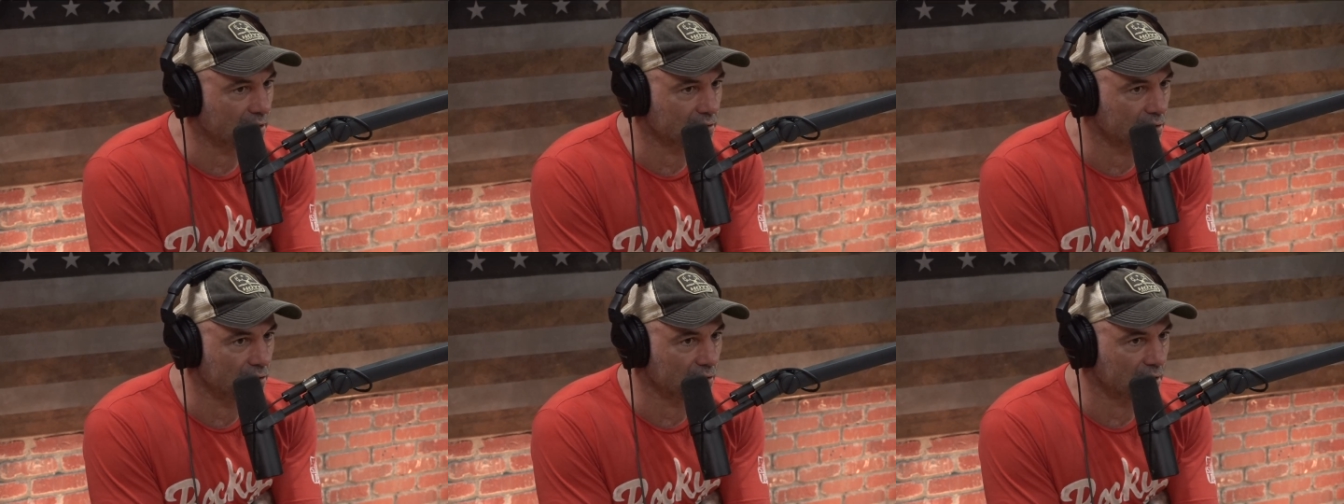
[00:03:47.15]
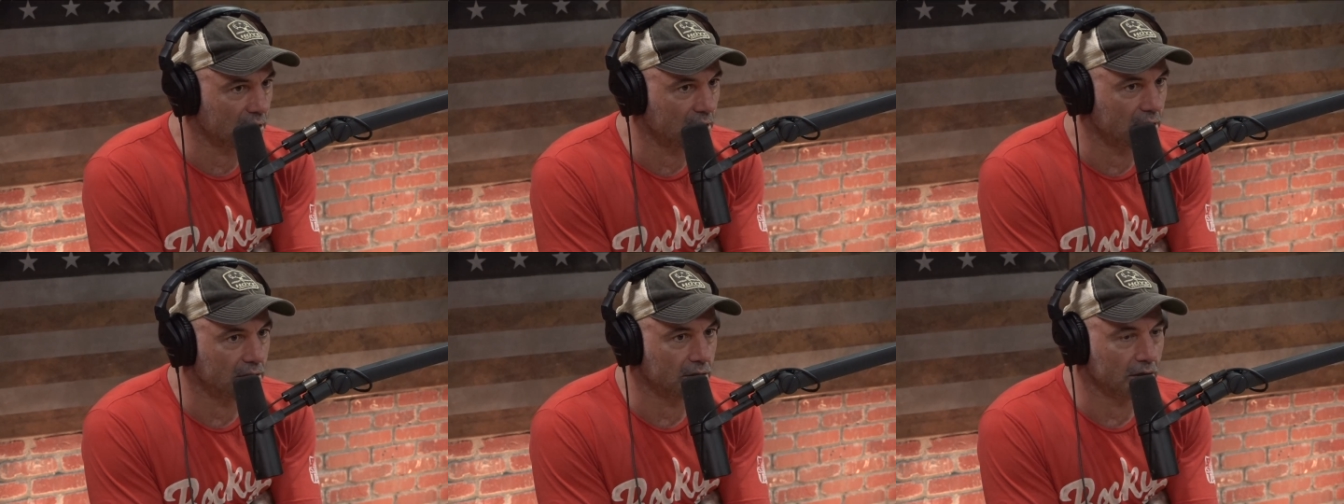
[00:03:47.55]
else that you're going to
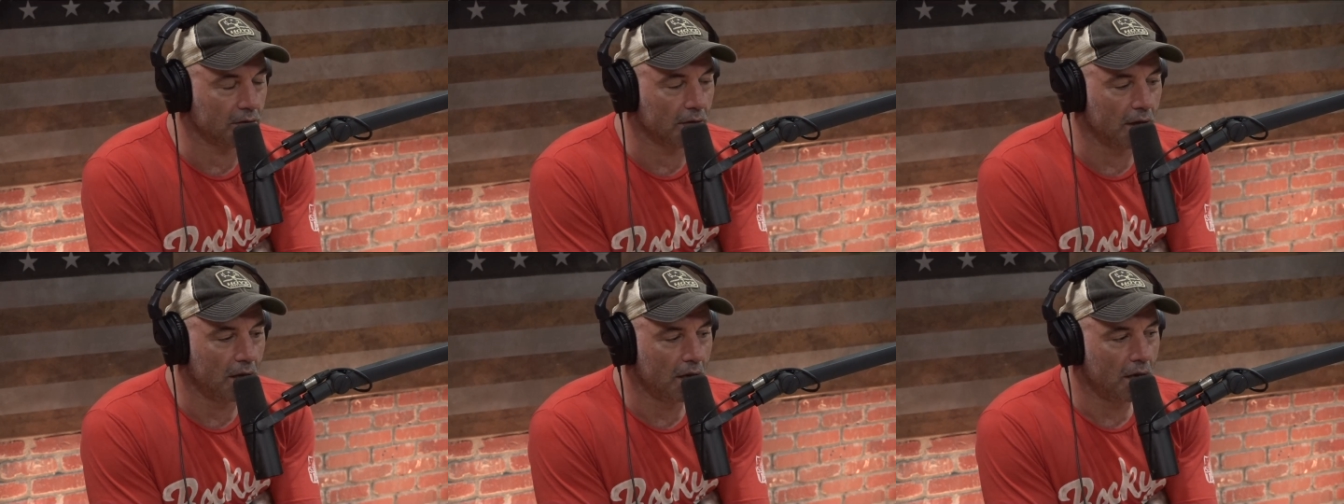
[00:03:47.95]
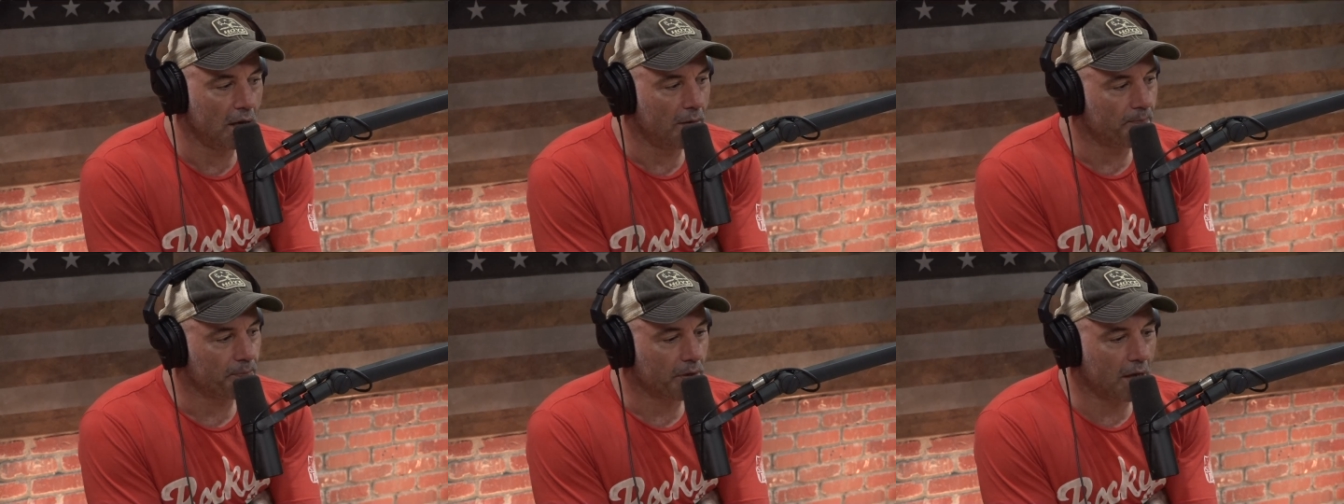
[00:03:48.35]
need too
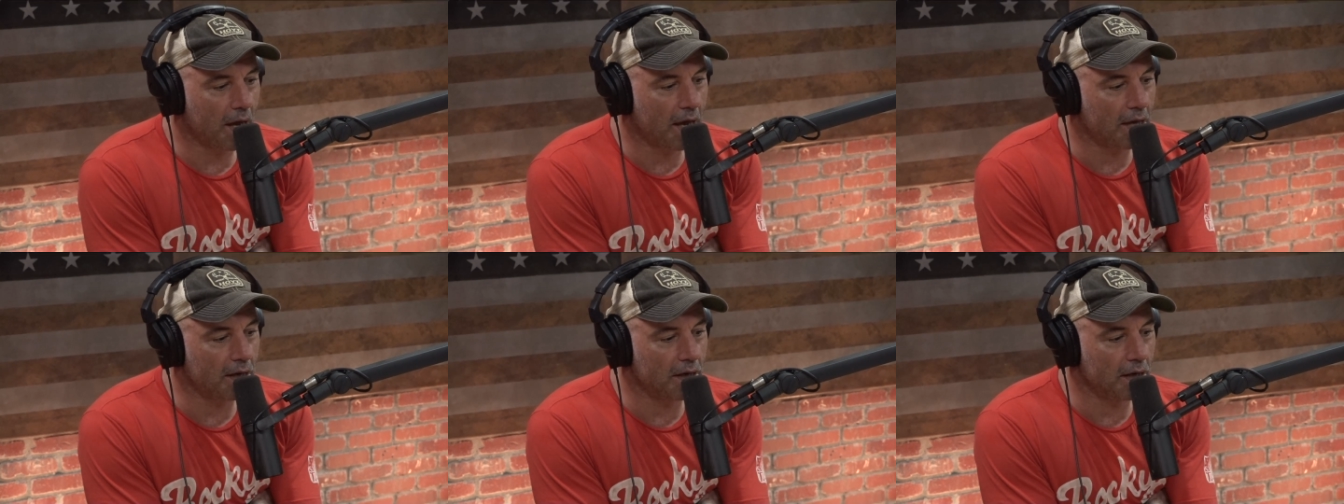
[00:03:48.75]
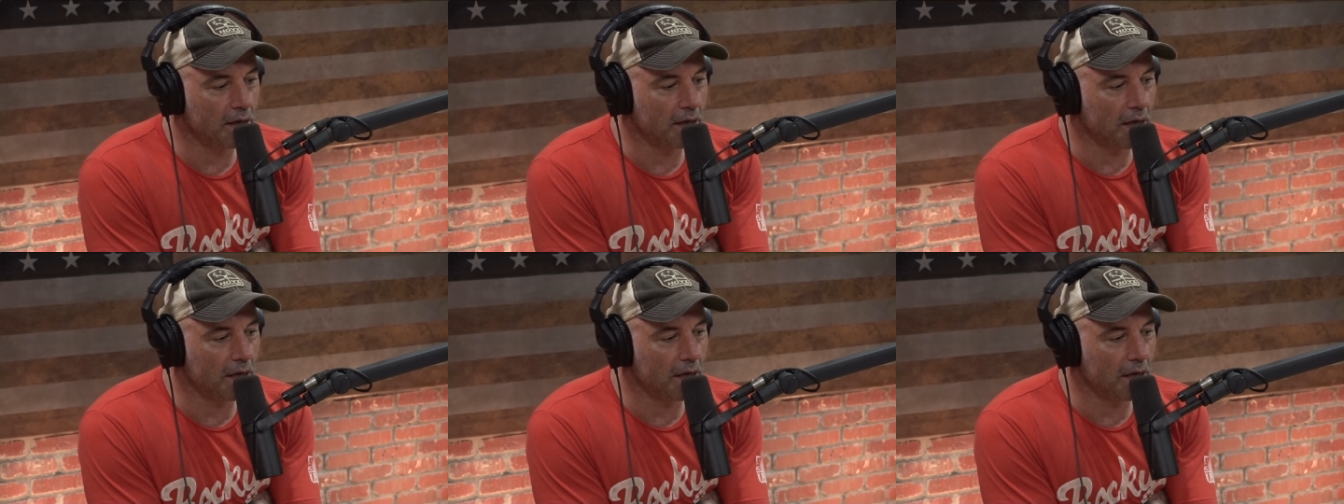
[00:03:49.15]
and